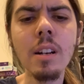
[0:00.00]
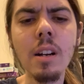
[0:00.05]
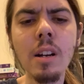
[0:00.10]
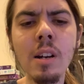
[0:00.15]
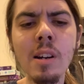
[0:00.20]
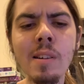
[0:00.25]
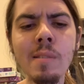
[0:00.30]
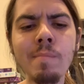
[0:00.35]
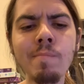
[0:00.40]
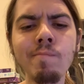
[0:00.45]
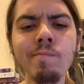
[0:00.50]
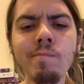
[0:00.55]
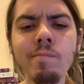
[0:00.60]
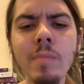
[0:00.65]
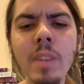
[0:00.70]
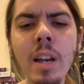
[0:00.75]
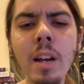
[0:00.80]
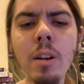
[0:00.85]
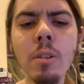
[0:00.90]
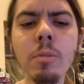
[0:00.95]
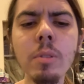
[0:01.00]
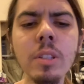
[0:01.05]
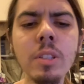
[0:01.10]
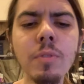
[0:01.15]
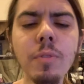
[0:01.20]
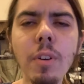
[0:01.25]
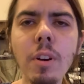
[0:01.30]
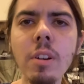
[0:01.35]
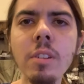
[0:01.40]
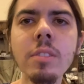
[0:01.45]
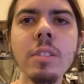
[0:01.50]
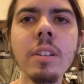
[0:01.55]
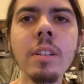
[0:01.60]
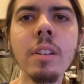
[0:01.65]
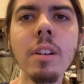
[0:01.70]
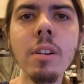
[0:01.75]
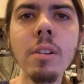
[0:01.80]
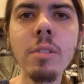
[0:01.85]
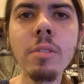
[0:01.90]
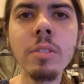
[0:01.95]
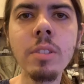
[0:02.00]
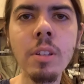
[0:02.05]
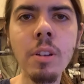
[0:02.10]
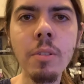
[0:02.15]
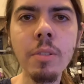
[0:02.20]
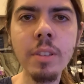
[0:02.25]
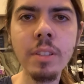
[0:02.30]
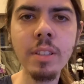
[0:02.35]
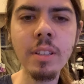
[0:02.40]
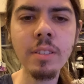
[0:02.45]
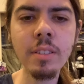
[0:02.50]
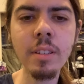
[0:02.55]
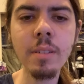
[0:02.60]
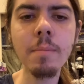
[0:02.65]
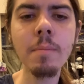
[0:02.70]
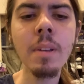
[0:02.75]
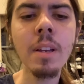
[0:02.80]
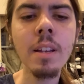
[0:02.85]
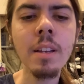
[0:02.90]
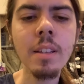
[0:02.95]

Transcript: Now as far as it goes, this isn't